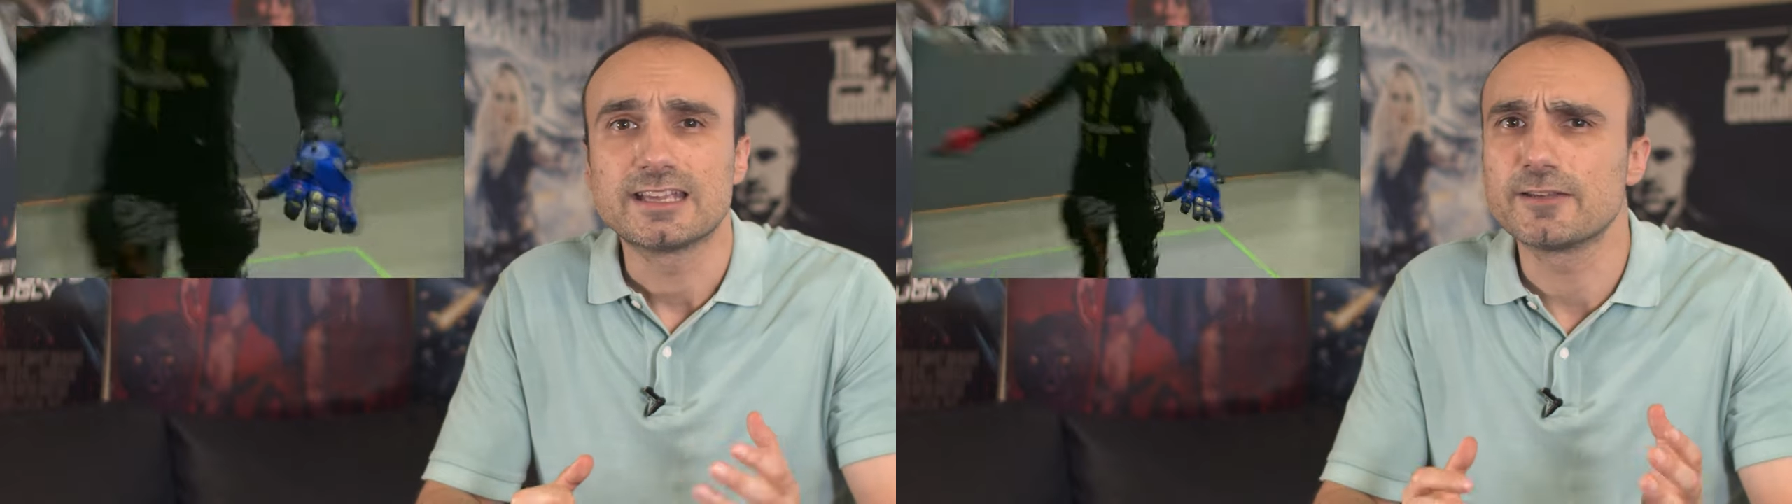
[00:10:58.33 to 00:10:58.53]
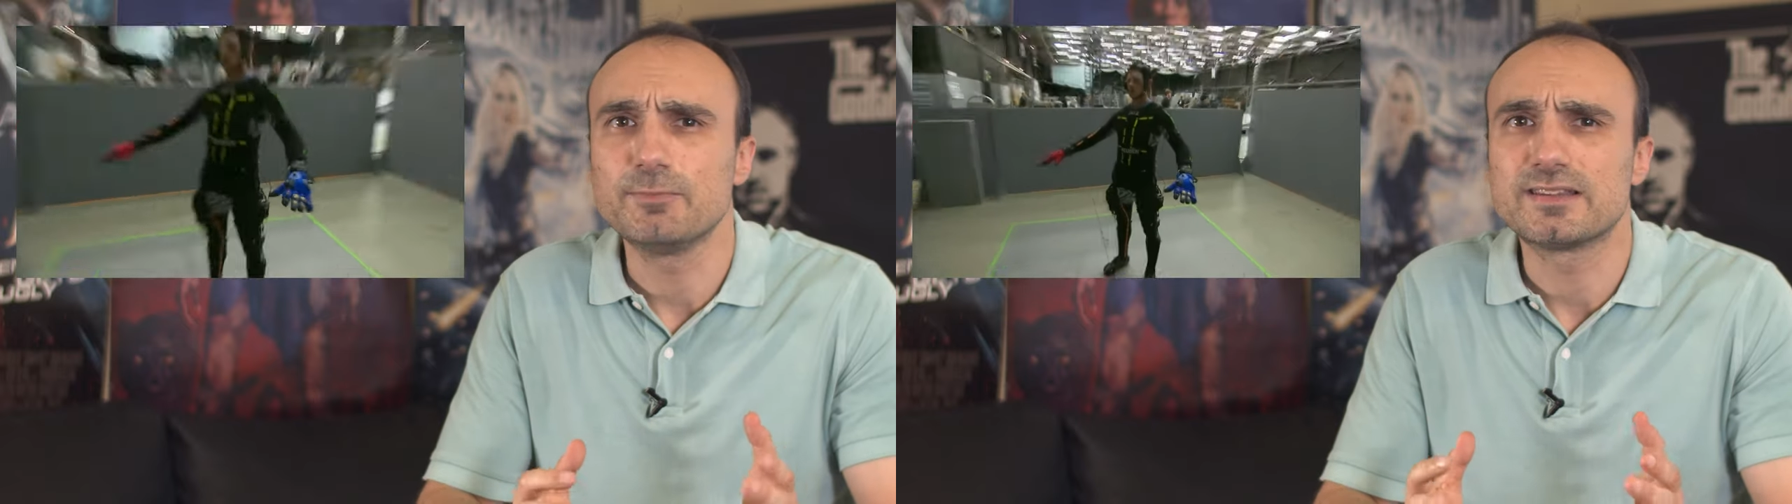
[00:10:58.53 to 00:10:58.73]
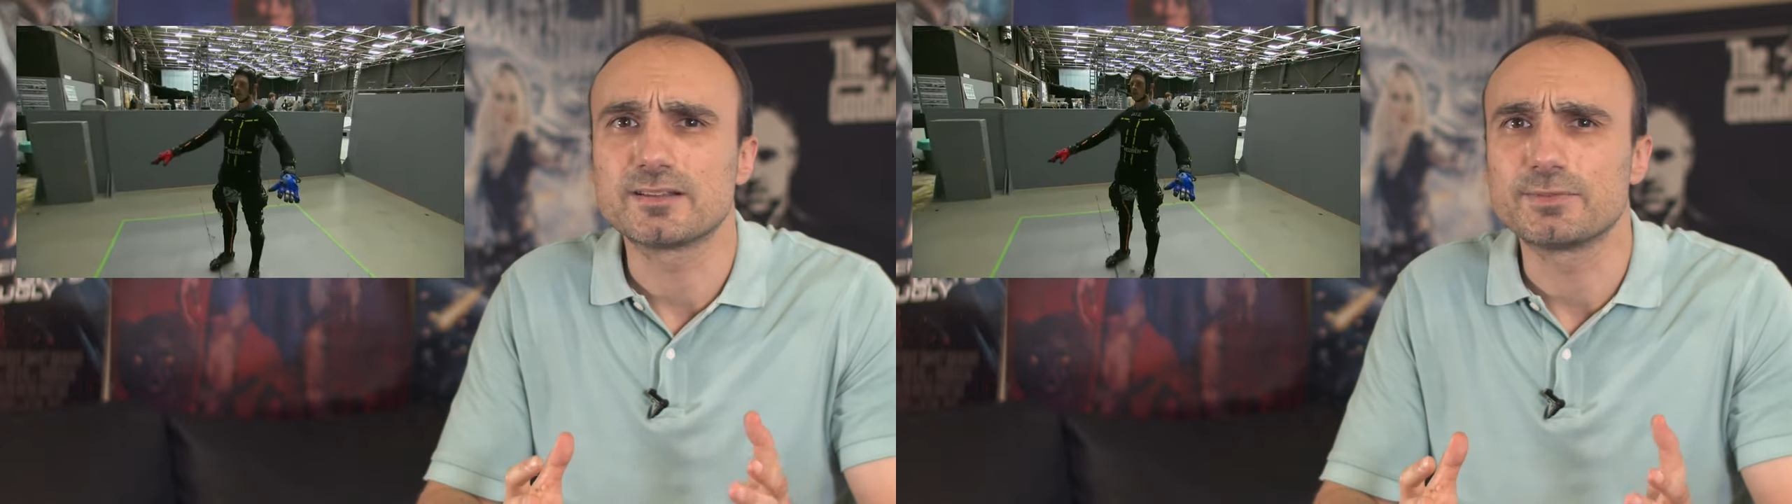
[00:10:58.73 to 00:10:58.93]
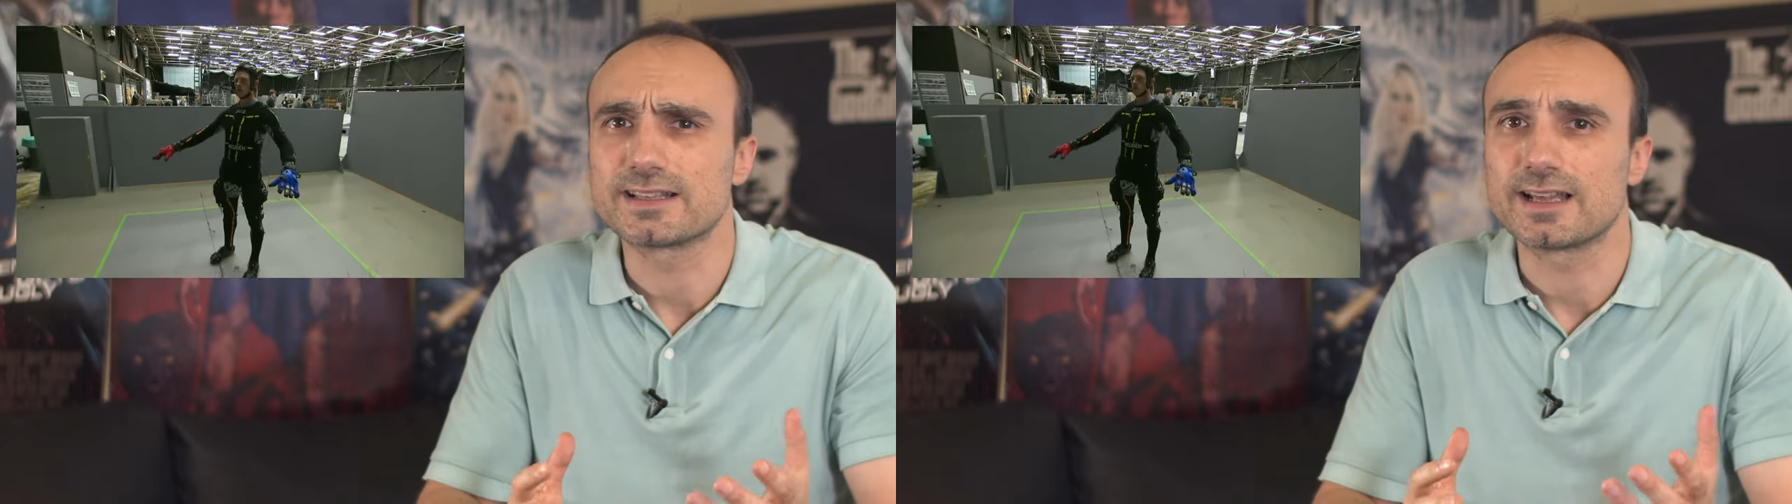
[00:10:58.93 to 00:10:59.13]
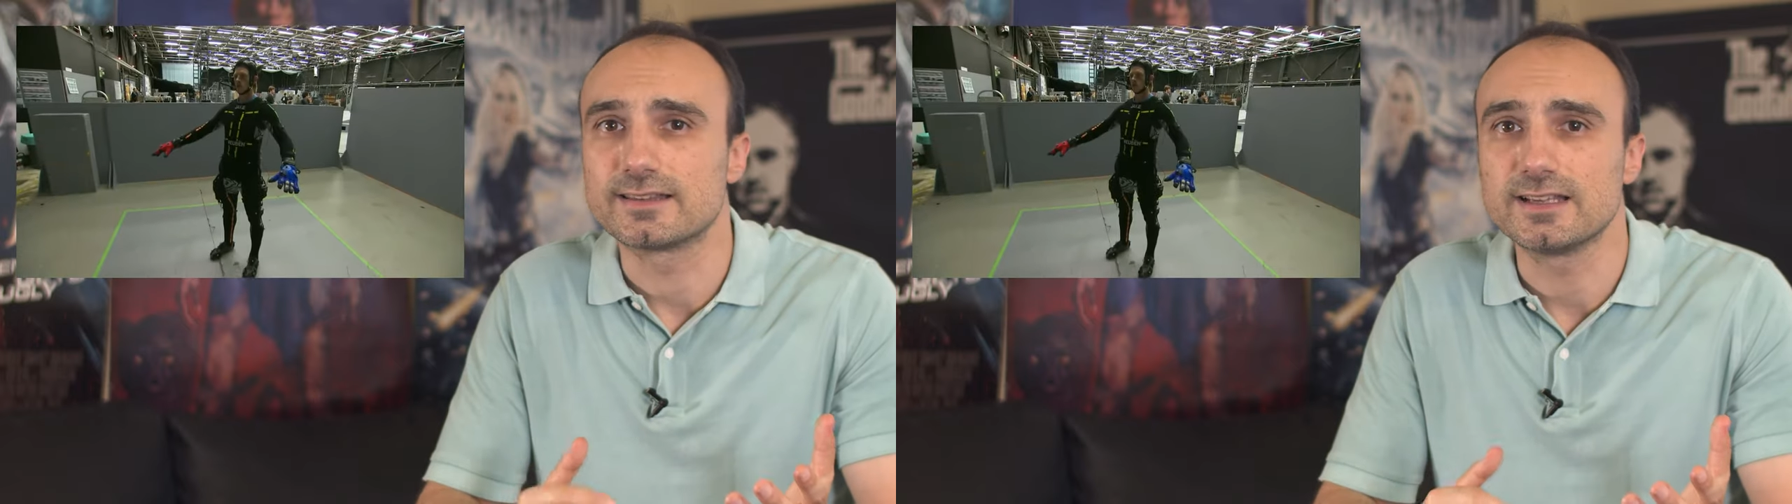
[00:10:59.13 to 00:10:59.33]
"Give me
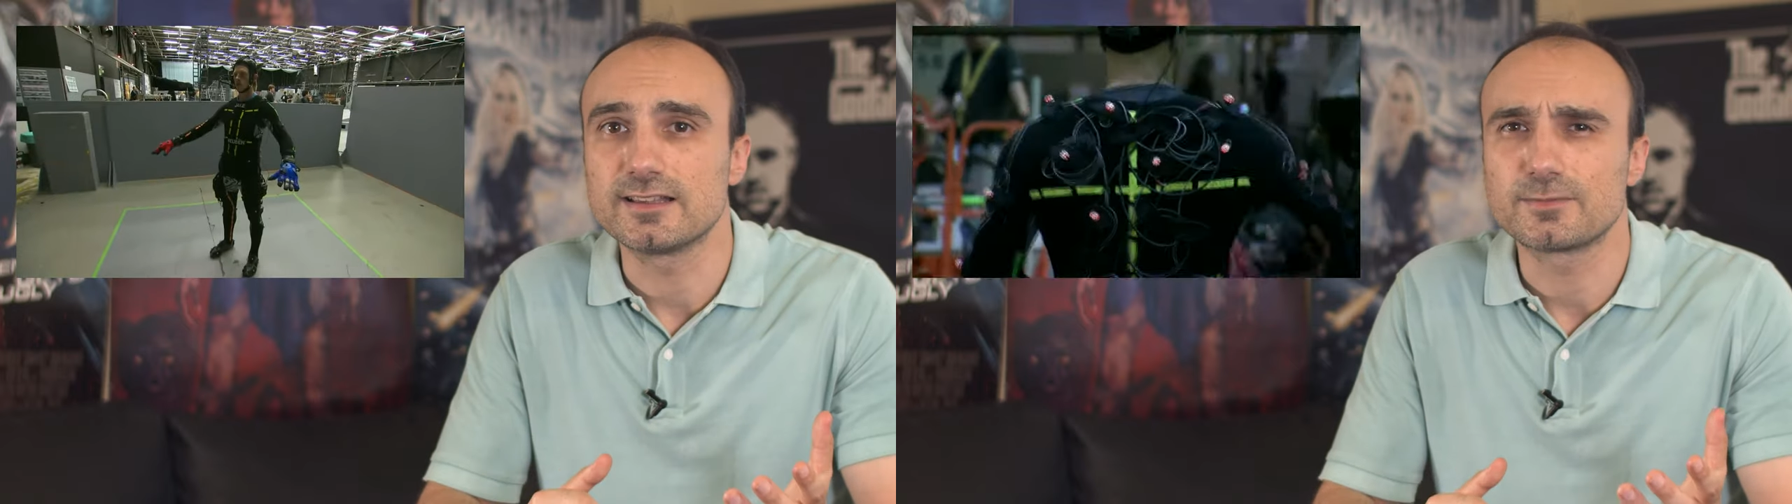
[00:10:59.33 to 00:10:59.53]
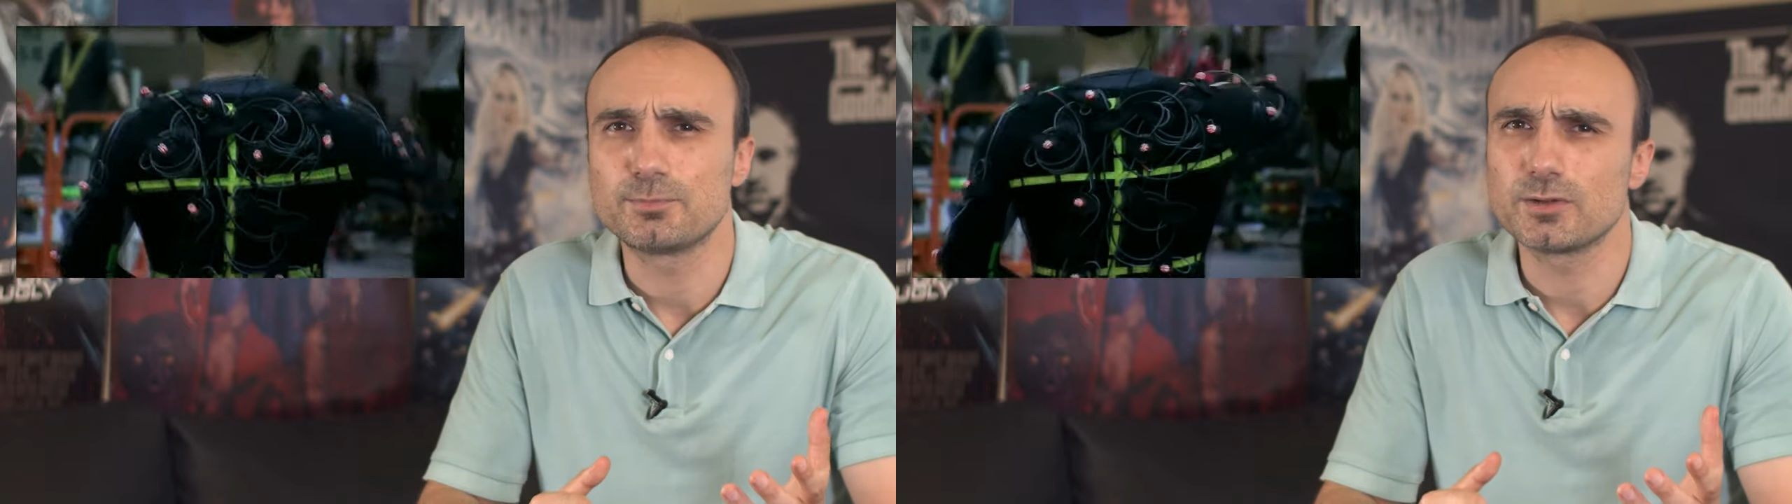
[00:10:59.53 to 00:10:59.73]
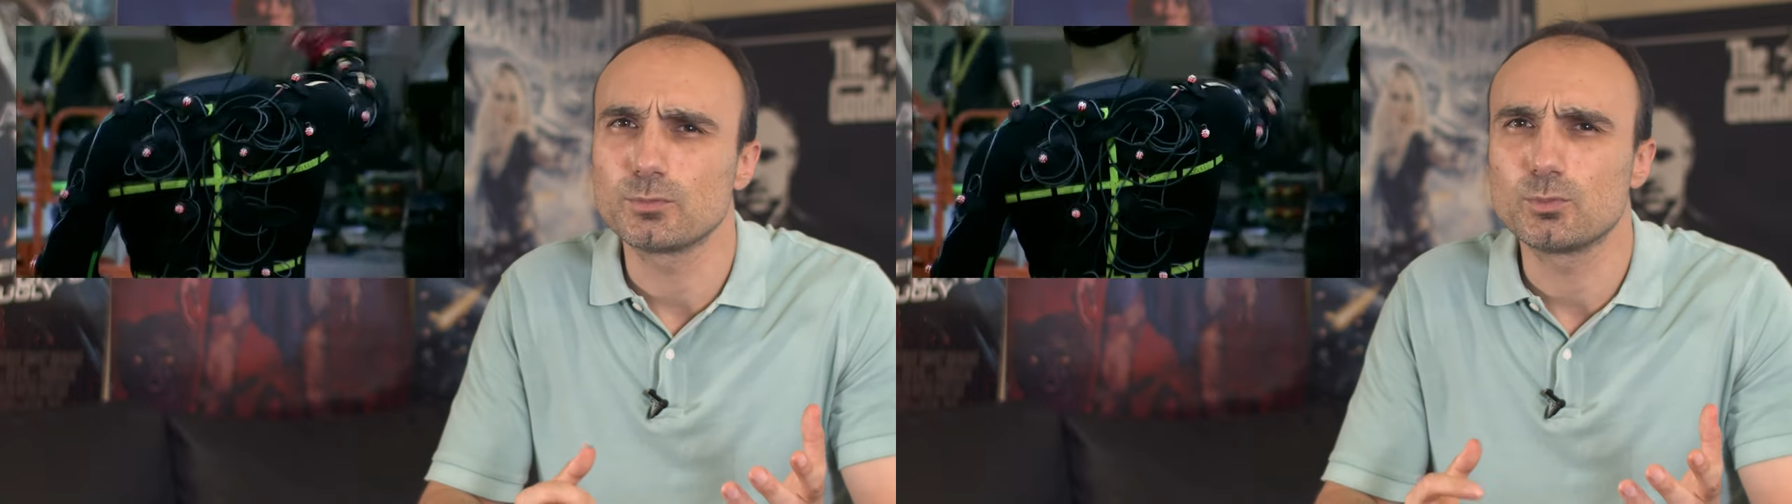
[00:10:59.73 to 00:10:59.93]
something like this," but